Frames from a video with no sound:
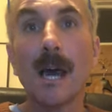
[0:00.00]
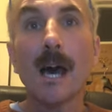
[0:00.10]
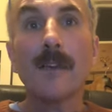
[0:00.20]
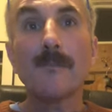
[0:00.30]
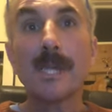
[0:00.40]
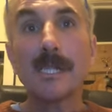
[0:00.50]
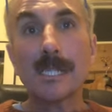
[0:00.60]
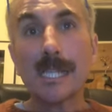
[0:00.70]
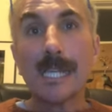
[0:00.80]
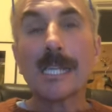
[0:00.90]
I've been
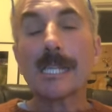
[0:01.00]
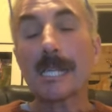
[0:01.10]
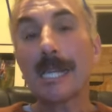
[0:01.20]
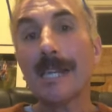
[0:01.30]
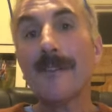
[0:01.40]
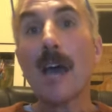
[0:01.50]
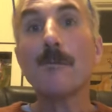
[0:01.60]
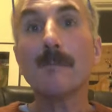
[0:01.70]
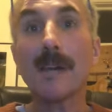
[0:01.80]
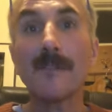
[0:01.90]
seeking to live
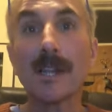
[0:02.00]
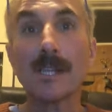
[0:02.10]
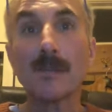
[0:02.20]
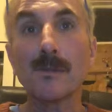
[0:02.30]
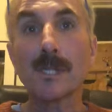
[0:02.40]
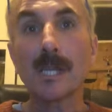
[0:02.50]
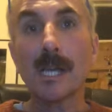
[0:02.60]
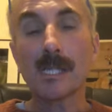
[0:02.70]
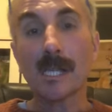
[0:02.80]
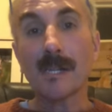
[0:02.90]
out my values
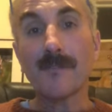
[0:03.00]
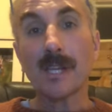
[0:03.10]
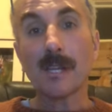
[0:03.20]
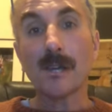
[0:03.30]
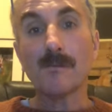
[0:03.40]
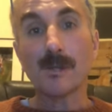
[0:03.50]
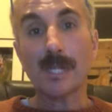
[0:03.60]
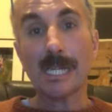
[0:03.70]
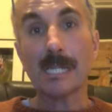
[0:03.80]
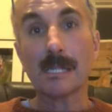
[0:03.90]
as a living global
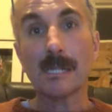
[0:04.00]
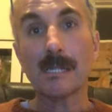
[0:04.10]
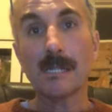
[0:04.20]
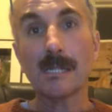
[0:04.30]
citizen,